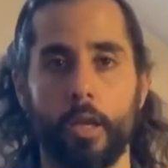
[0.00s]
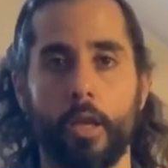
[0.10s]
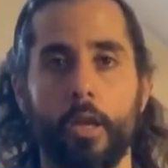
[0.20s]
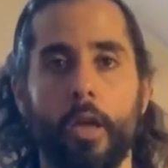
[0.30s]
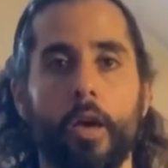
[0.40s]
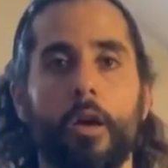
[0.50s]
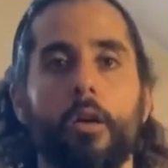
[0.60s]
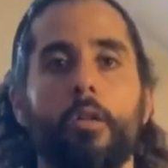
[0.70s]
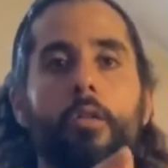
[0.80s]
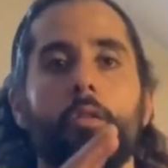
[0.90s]

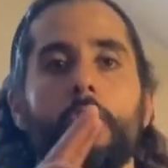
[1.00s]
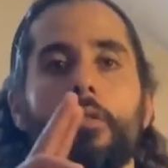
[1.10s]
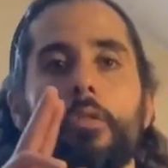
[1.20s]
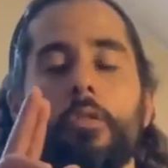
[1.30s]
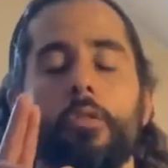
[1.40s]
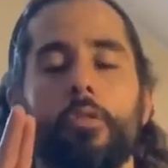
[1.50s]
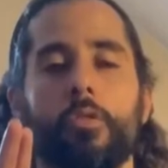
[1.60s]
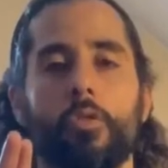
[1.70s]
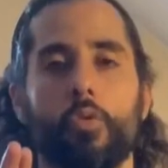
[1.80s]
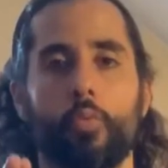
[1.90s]
inhale,
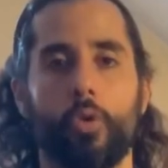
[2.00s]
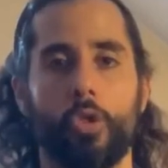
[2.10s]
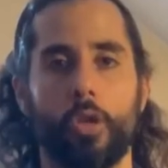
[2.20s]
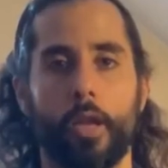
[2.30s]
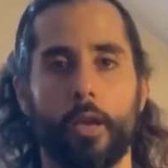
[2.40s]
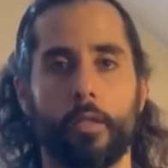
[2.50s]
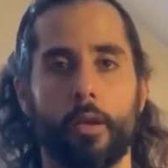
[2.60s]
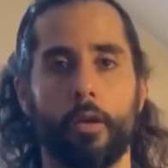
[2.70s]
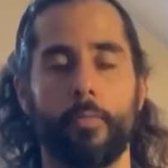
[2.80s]
switching to exhale.